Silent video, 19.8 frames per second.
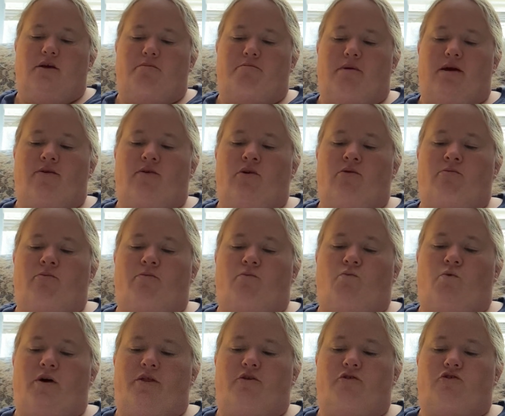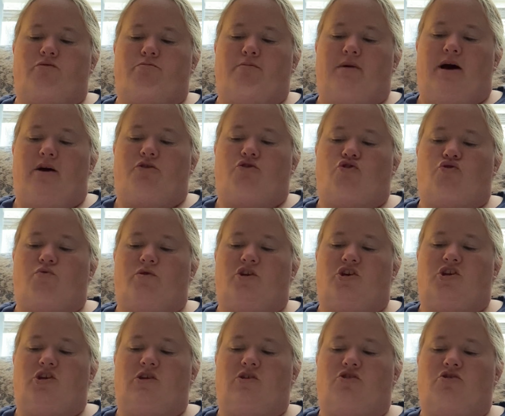Merryweather's mouth
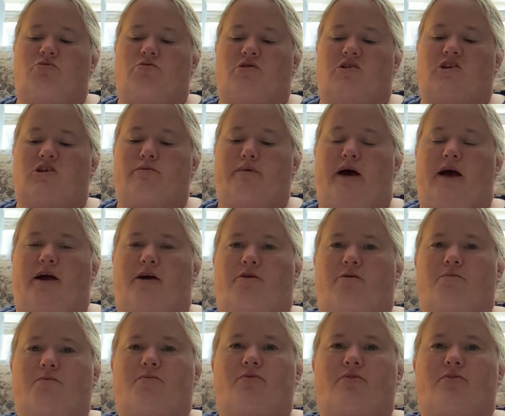twitched into a smile.